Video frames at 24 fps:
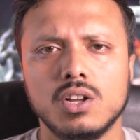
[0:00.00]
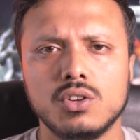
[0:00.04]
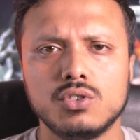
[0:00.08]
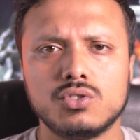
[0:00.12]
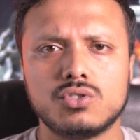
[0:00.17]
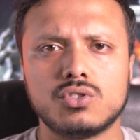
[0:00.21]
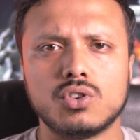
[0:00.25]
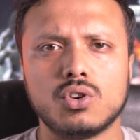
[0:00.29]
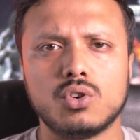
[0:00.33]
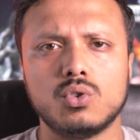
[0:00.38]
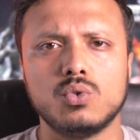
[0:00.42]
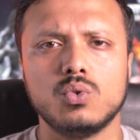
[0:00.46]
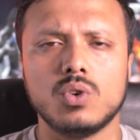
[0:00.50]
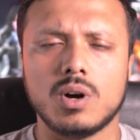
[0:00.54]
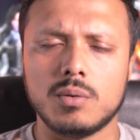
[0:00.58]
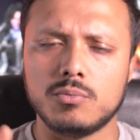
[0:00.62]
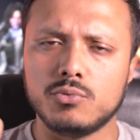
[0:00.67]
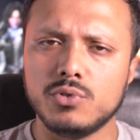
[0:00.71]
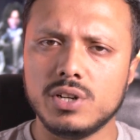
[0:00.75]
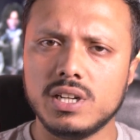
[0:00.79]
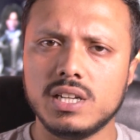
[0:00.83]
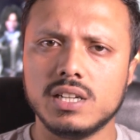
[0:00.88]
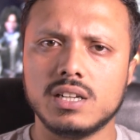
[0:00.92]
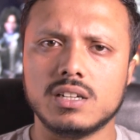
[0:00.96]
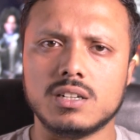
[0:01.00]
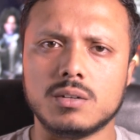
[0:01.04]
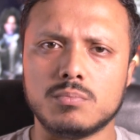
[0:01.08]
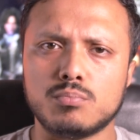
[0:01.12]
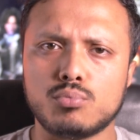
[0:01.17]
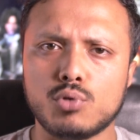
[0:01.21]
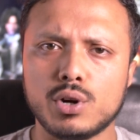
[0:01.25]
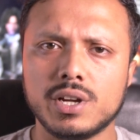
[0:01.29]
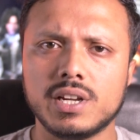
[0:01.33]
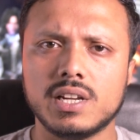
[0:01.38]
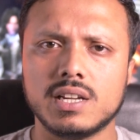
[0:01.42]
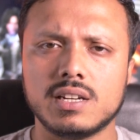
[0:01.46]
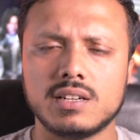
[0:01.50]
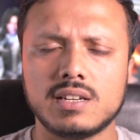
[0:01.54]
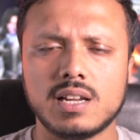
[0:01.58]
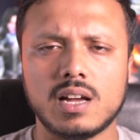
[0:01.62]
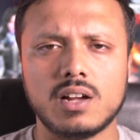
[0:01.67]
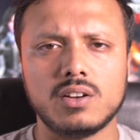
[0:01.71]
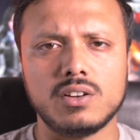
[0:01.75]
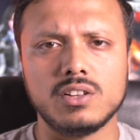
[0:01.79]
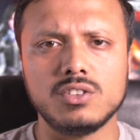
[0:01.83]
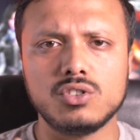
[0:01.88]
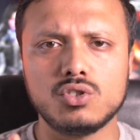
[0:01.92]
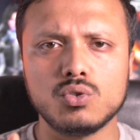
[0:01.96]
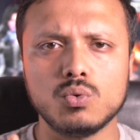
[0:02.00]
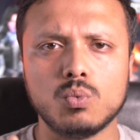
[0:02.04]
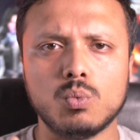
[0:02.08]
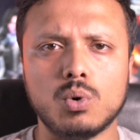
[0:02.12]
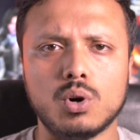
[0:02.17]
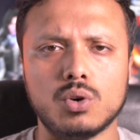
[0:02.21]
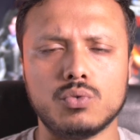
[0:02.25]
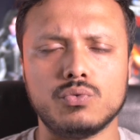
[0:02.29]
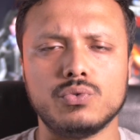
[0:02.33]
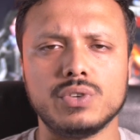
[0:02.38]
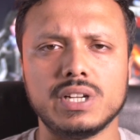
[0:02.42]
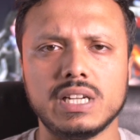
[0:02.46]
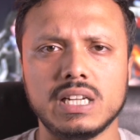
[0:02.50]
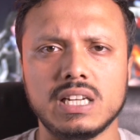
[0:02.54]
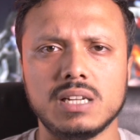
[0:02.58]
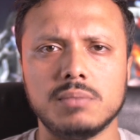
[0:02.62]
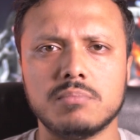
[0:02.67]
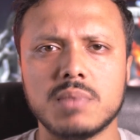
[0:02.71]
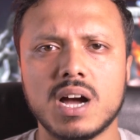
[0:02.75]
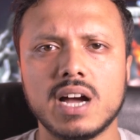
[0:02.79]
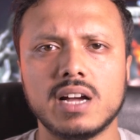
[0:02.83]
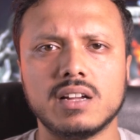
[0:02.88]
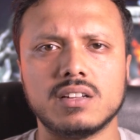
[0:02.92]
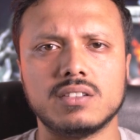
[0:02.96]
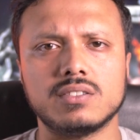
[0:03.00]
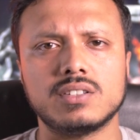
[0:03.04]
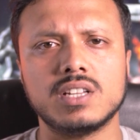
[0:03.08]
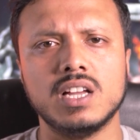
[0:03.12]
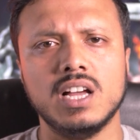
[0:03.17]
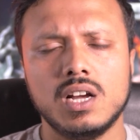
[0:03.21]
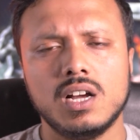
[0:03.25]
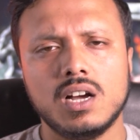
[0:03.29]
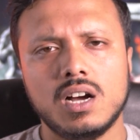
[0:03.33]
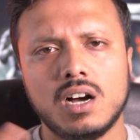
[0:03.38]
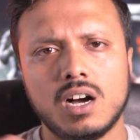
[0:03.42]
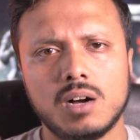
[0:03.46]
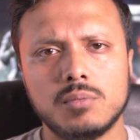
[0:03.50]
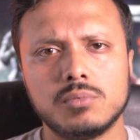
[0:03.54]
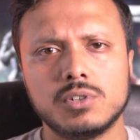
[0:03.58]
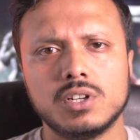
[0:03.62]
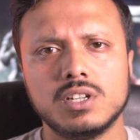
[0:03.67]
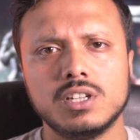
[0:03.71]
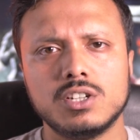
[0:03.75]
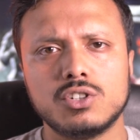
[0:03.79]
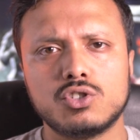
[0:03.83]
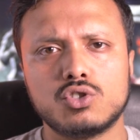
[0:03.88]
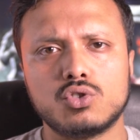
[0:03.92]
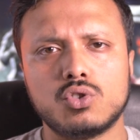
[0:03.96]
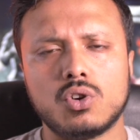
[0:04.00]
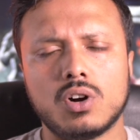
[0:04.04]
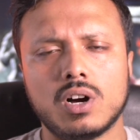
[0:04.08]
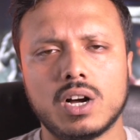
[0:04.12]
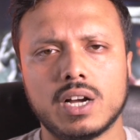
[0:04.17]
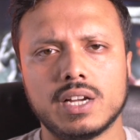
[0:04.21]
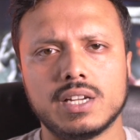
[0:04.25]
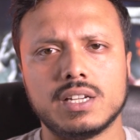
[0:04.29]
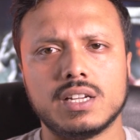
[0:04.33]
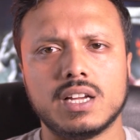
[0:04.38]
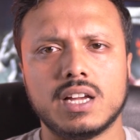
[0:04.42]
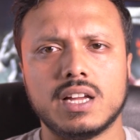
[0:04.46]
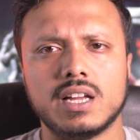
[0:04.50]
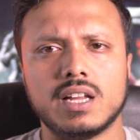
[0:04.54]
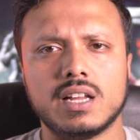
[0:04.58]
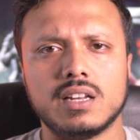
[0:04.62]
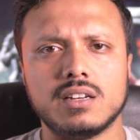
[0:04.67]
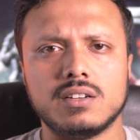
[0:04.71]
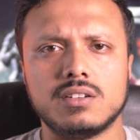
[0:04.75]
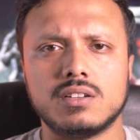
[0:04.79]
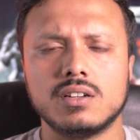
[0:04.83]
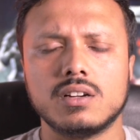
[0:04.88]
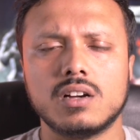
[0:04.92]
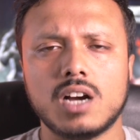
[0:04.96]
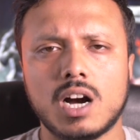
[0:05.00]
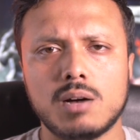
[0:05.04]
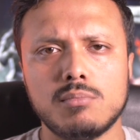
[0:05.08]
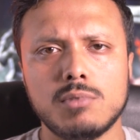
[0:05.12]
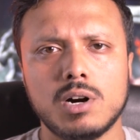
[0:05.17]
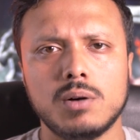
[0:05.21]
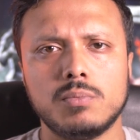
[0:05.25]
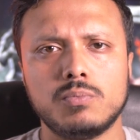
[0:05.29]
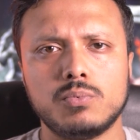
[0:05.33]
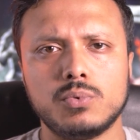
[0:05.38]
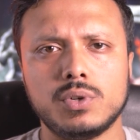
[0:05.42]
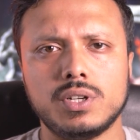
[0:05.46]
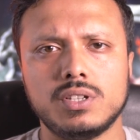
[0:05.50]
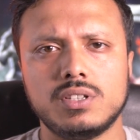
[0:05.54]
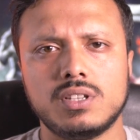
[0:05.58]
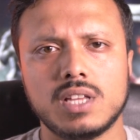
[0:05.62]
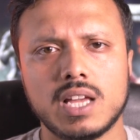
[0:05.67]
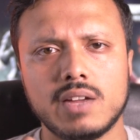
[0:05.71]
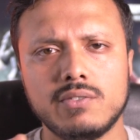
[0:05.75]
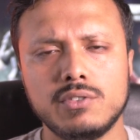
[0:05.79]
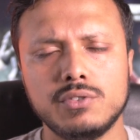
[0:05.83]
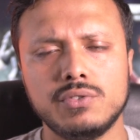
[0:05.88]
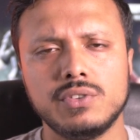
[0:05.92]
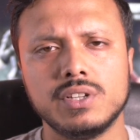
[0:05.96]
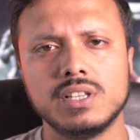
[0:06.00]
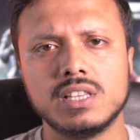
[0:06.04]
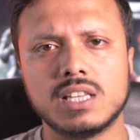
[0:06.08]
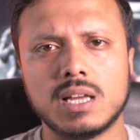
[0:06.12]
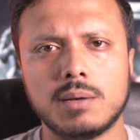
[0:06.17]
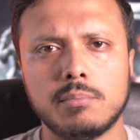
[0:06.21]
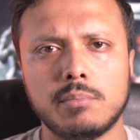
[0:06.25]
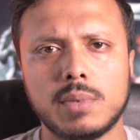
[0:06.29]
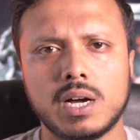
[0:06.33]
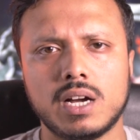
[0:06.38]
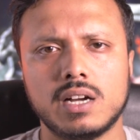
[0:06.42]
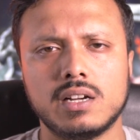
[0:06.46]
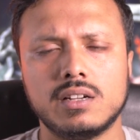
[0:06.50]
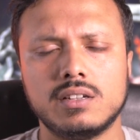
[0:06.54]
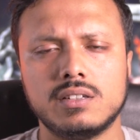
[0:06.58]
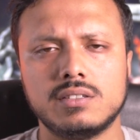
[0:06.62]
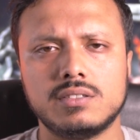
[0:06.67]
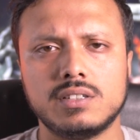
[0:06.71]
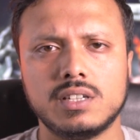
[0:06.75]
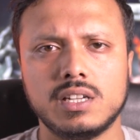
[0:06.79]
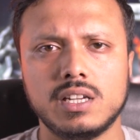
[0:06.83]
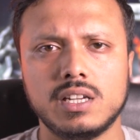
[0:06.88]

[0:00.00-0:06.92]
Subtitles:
So I'm really going to break it down into what really matters. I'm going to try and come up with everything that matters